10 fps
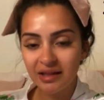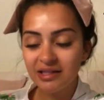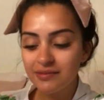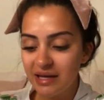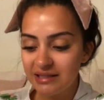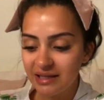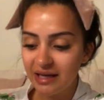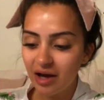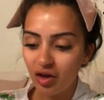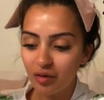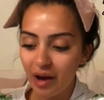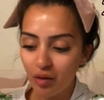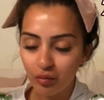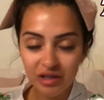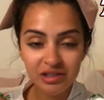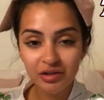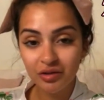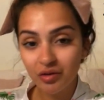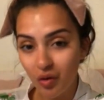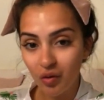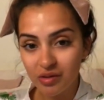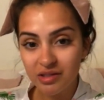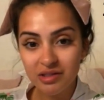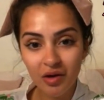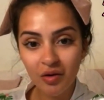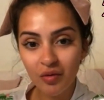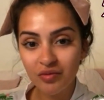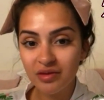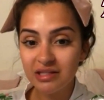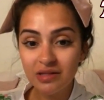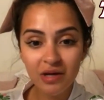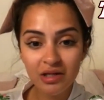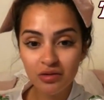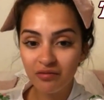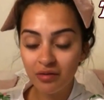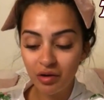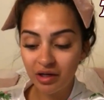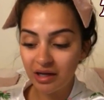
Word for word: Let's make today all about reaching your goals. So this is what I do every morning.